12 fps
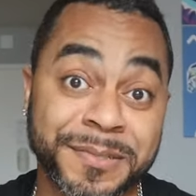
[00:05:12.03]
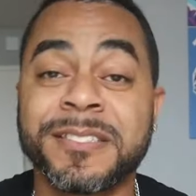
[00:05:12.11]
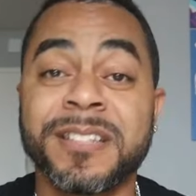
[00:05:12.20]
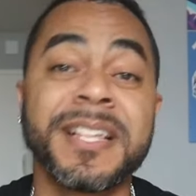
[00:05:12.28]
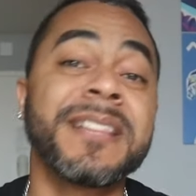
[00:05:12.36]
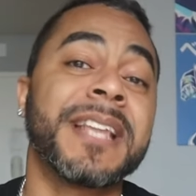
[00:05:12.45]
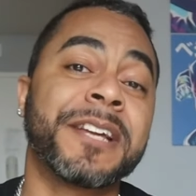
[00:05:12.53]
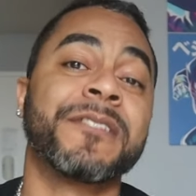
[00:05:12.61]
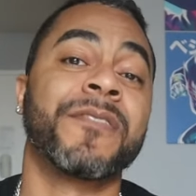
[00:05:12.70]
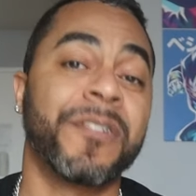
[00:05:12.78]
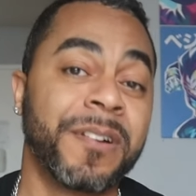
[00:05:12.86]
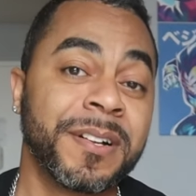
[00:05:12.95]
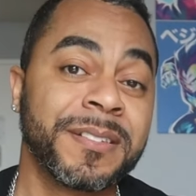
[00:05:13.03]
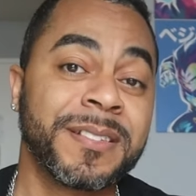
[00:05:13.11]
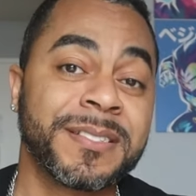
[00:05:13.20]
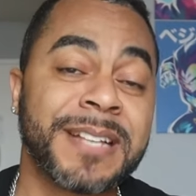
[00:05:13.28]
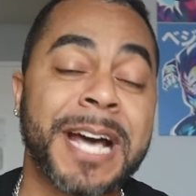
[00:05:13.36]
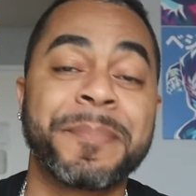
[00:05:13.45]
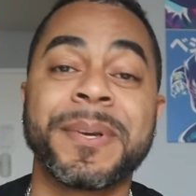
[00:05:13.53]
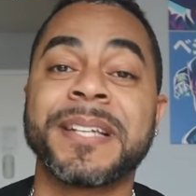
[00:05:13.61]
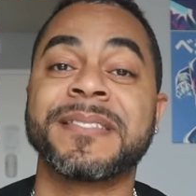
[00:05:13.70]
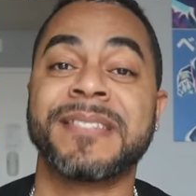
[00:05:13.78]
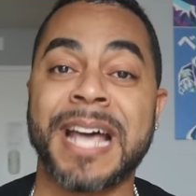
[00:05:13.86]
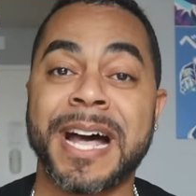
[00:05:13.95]
So then later on, the topic
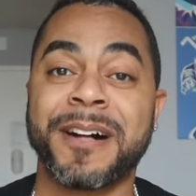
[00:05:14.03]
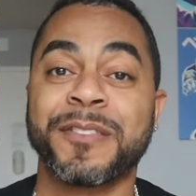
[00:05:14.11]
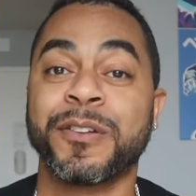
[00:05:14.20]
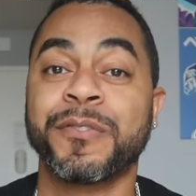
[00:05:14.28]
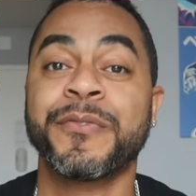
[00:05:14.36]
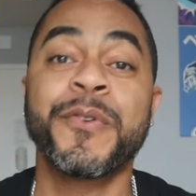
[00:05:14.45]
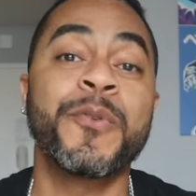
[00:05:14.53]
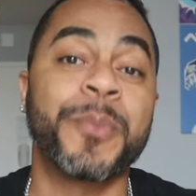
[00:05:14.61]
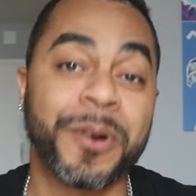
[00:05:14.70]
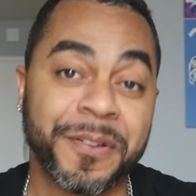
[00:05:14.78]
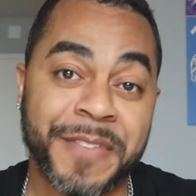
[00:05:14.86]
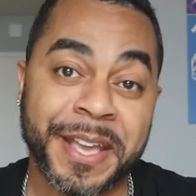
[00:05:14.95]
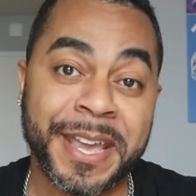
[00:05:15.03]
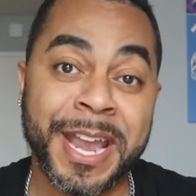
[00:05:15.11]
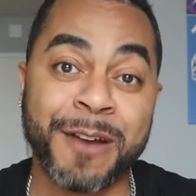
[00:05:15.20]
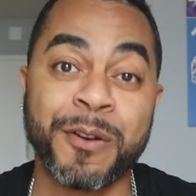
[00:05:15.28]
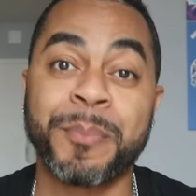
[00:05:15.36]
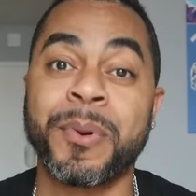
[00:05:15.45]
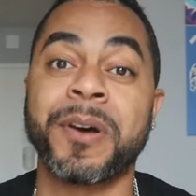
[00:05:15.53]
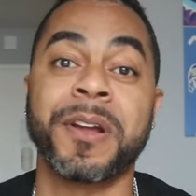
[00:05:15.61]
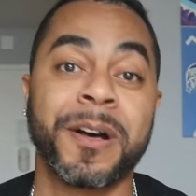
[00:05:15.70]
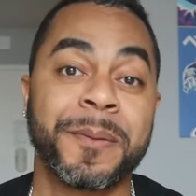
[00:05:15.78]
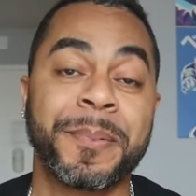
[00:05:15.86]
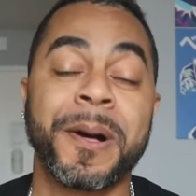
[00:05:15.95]
is now the rumor that Karen brought
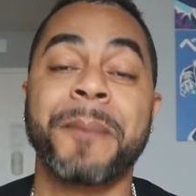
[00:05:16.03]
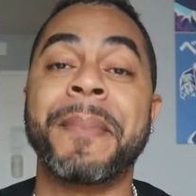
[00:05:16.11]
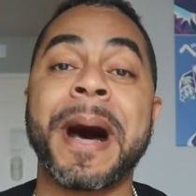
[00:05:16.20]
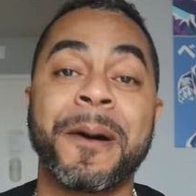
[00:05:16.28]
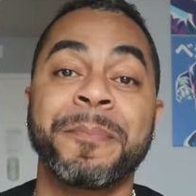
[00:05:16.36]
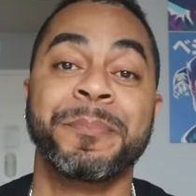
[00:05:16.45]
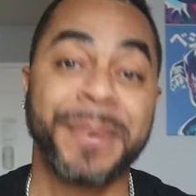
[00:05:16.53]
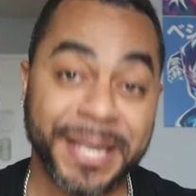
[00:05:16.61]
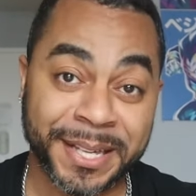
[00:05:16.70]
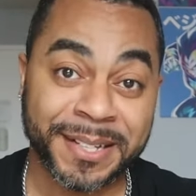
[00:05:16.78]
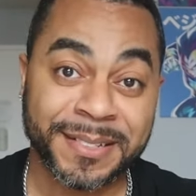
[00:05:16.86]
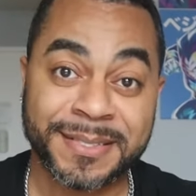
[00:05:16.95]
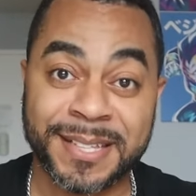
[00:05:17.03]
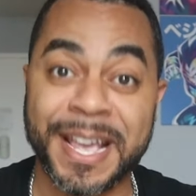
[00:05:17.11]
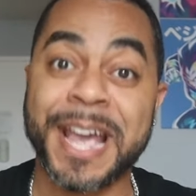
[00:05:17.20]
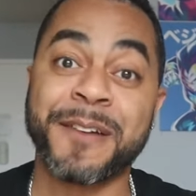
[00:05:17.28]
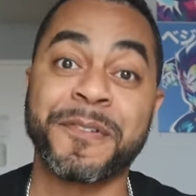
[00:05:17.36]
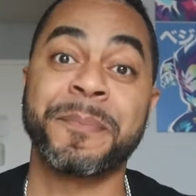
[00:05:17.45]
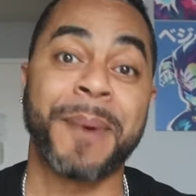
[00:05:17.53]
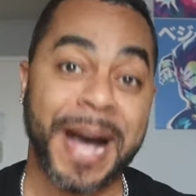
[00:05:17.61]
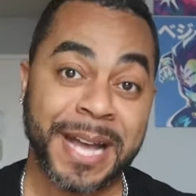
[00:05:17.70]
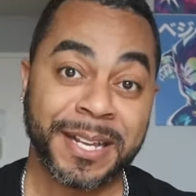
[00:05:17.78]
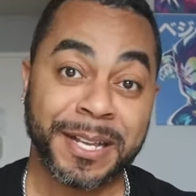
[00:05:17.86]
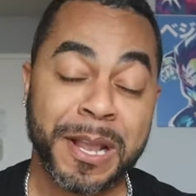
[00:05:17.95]
up about Mia to
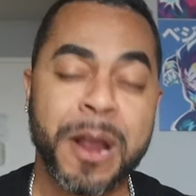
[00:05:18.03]
everybody.